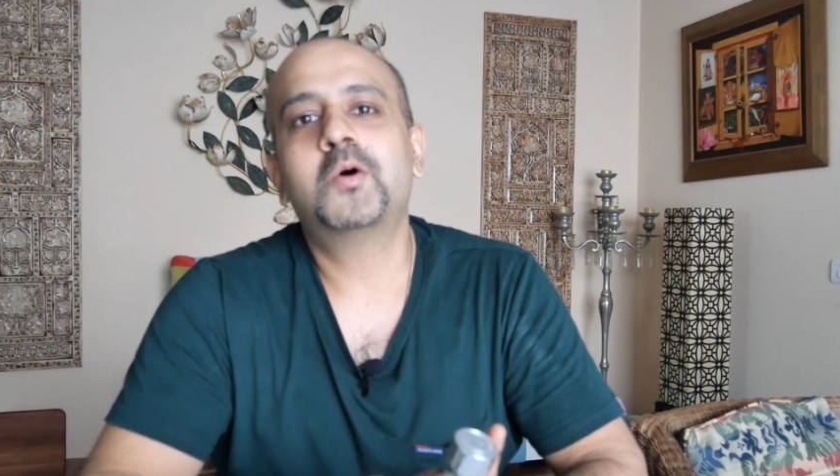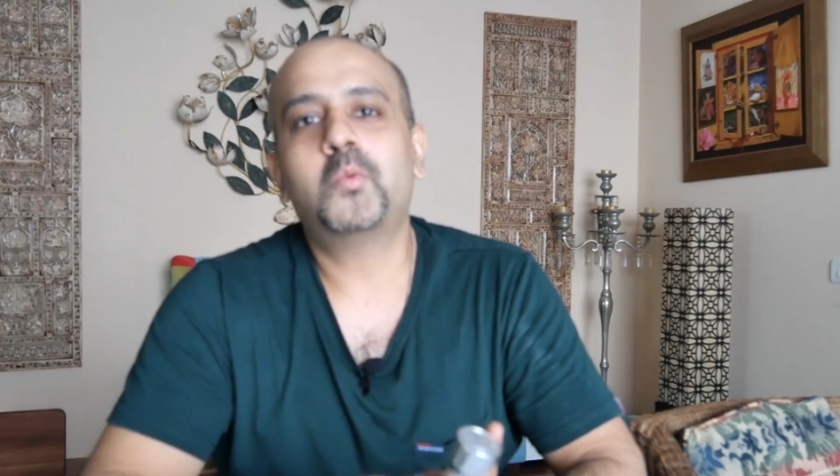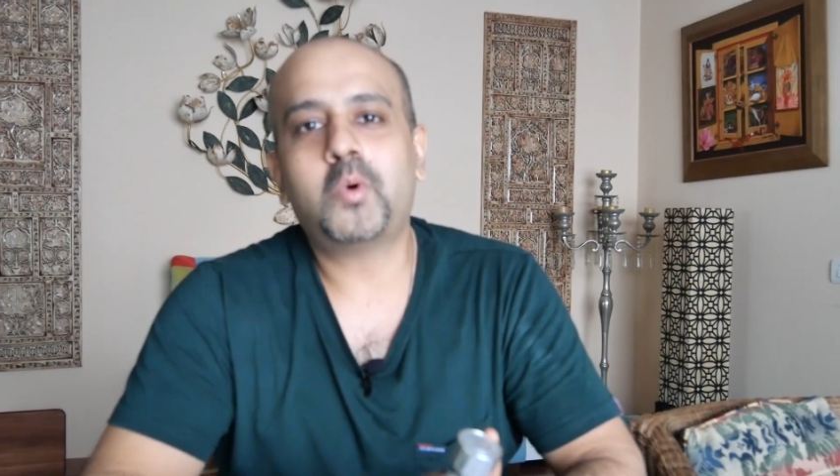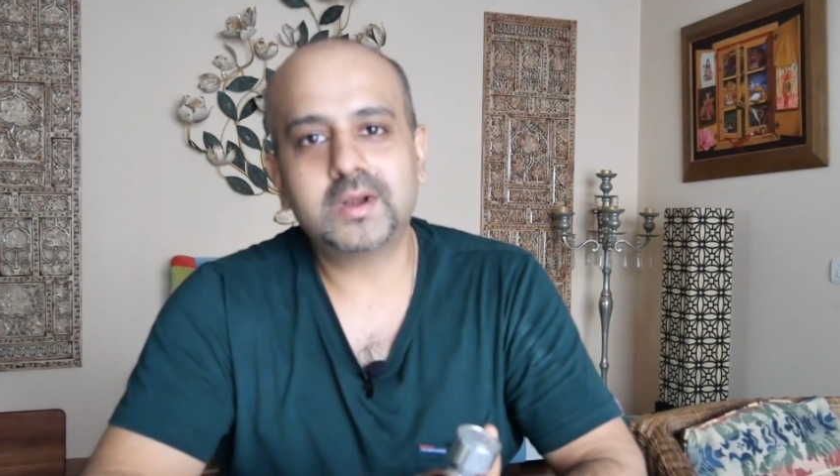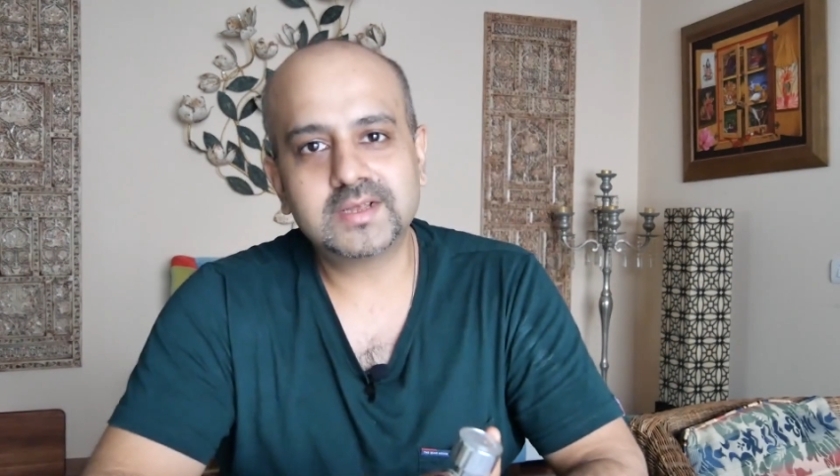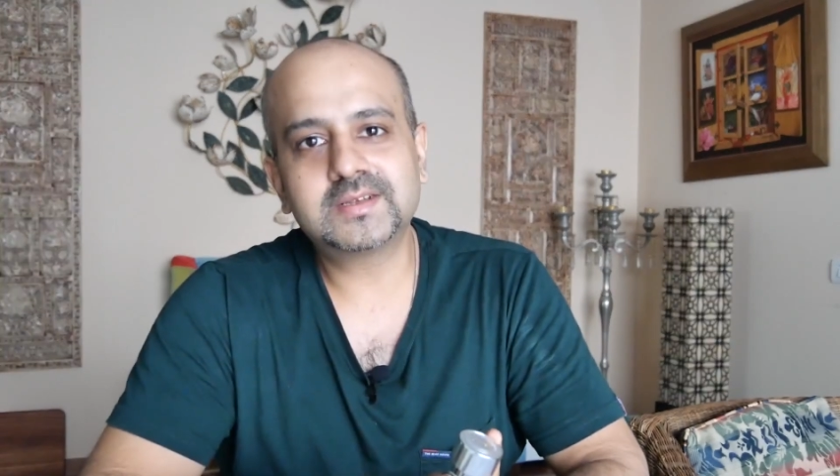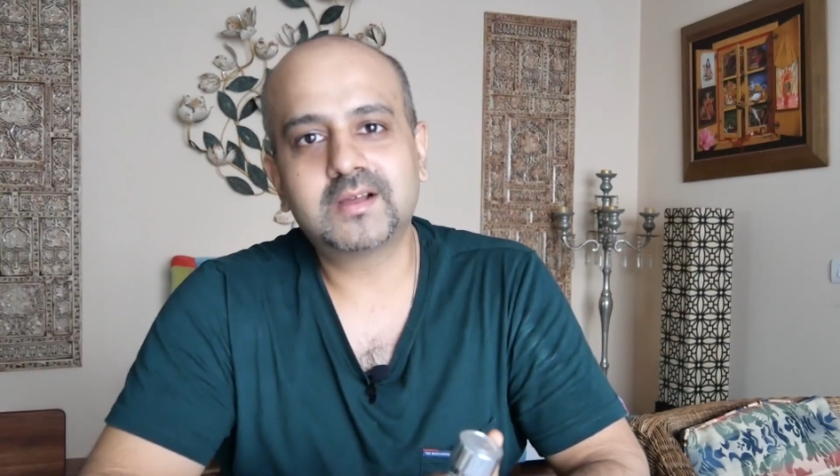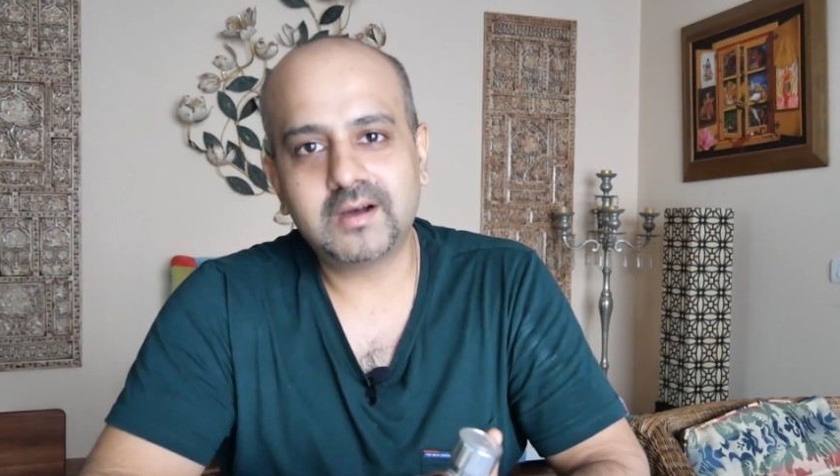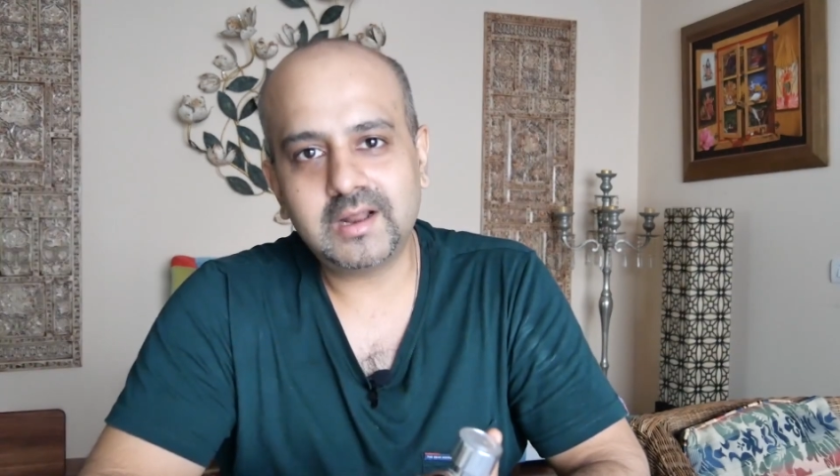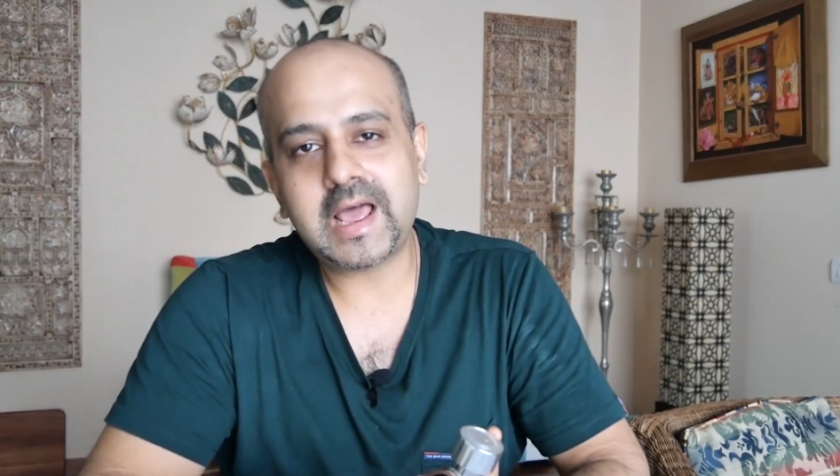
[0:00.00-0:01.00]
what does a
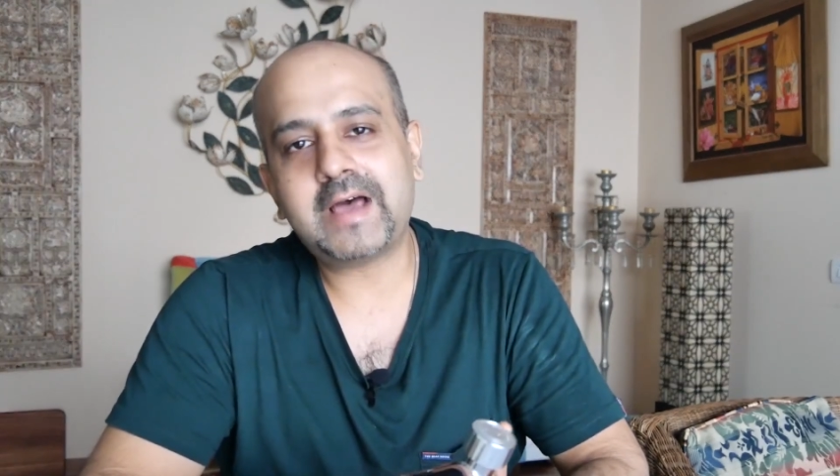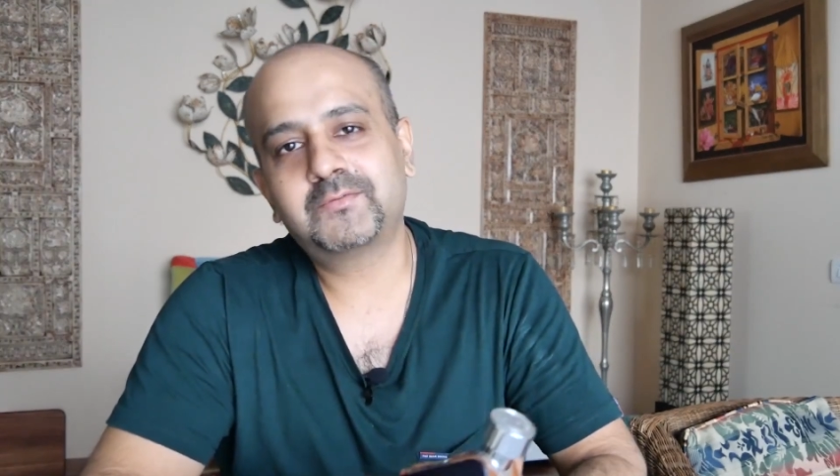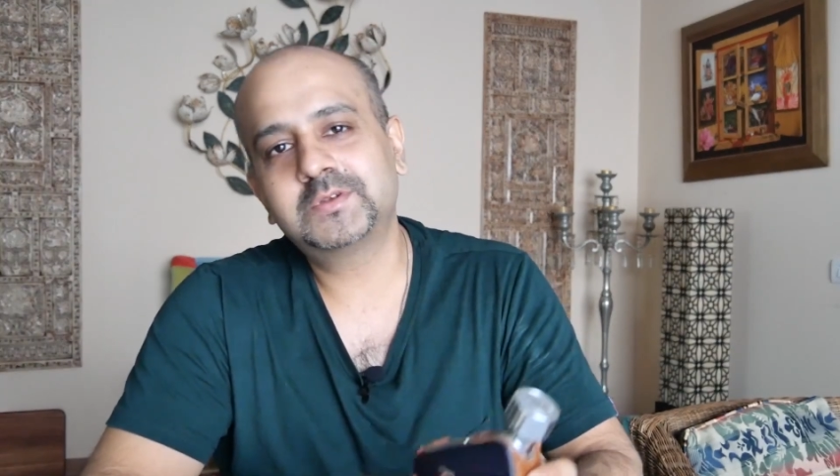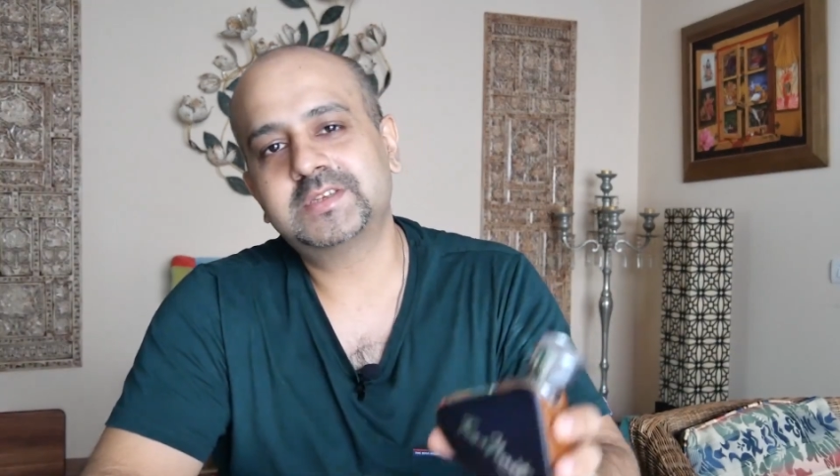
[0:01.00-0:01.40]
girl have to